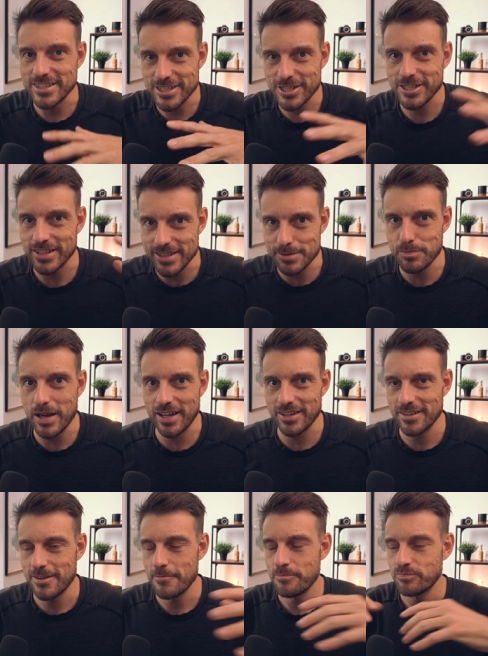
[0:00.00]
It's it's big
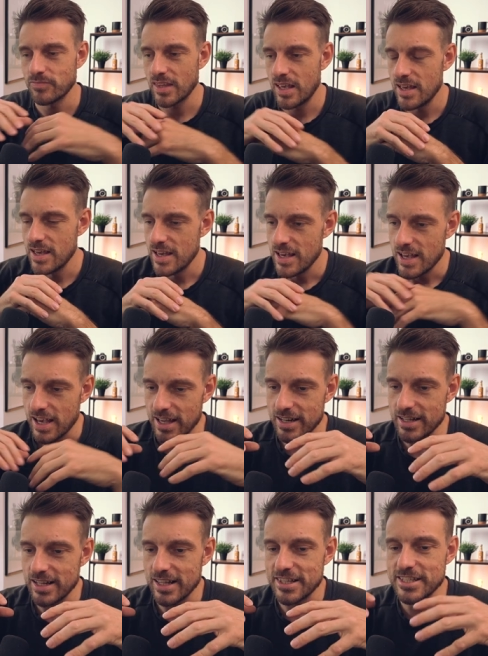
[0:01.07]

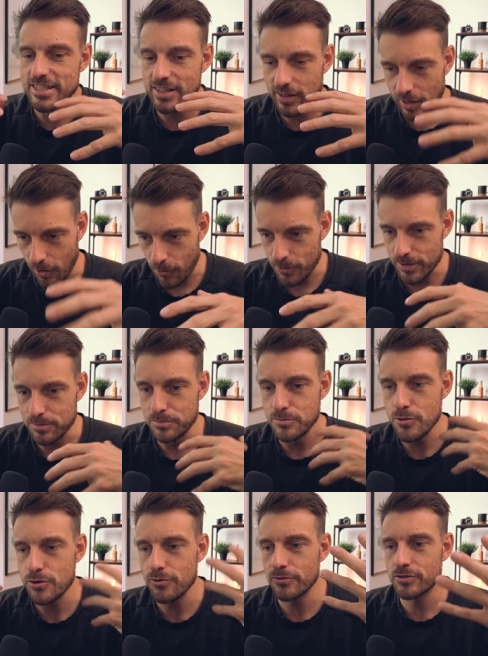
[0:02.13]
and it's slow, it
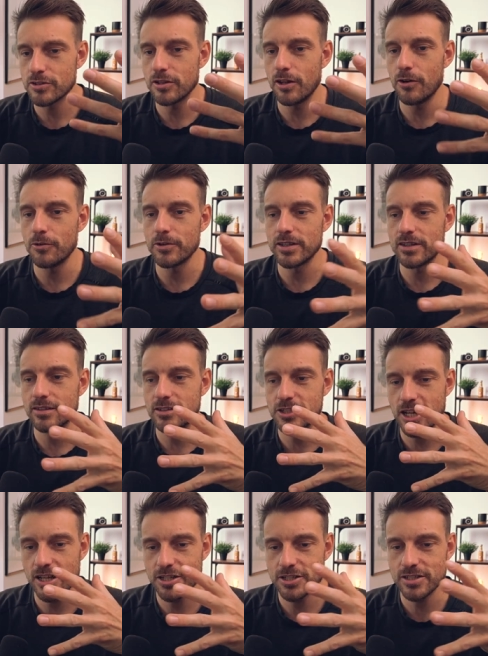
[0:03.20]
moves slow, it
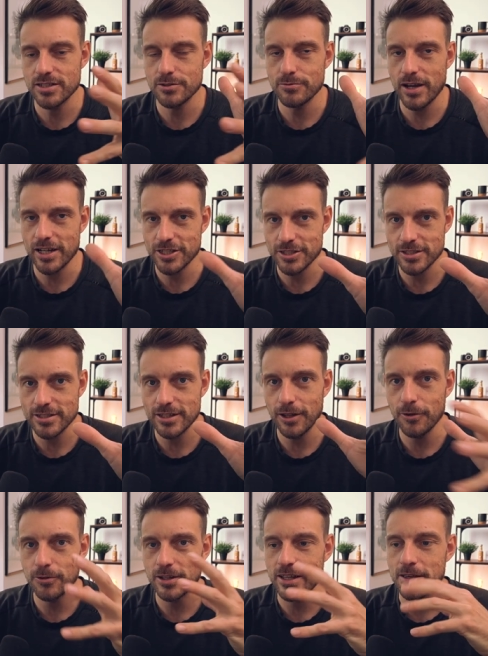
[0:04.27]
changes direction
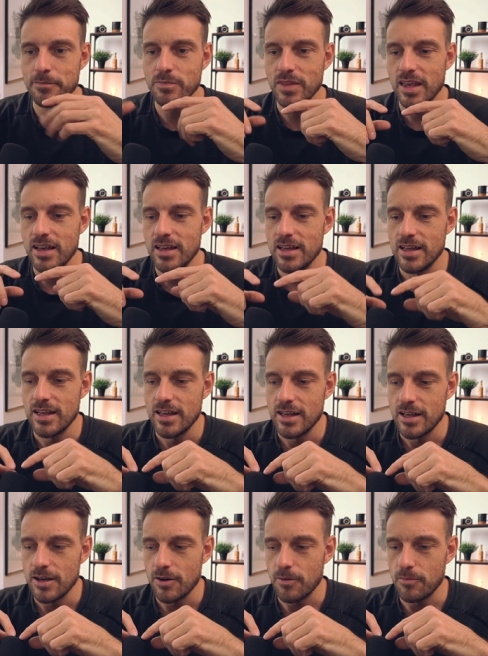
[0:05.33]
slowly.
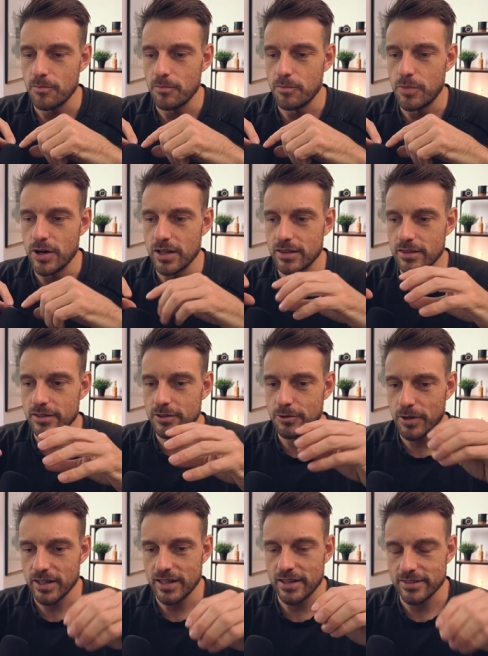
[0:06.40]
But
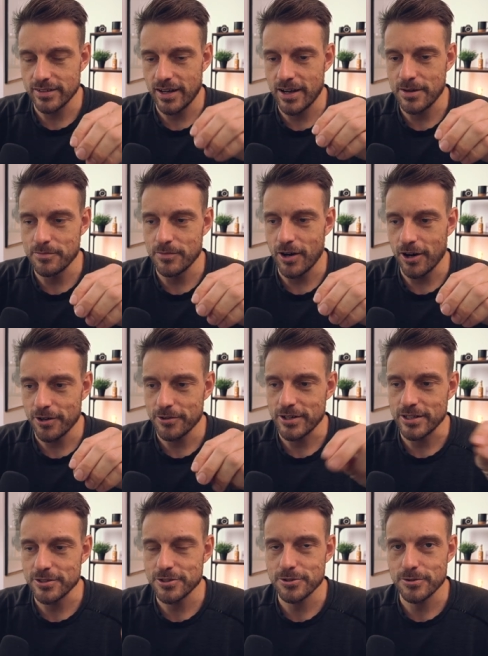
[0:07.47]
during that time, other
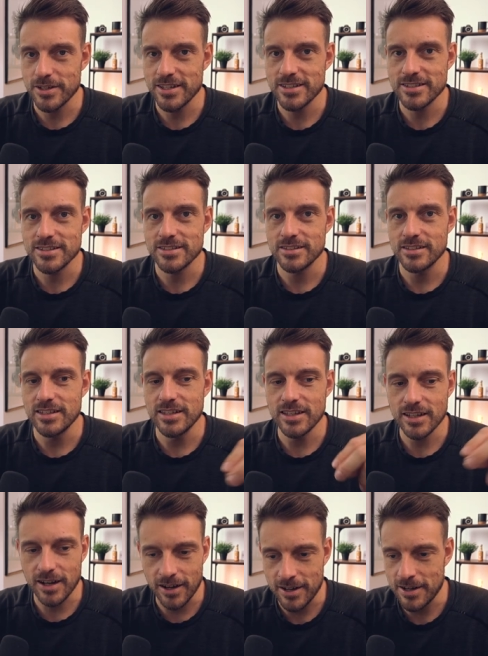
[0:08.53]
industries,
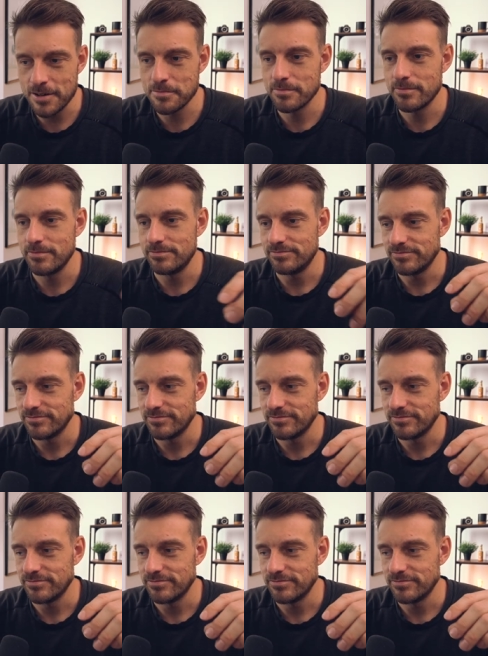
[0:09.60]
e-com,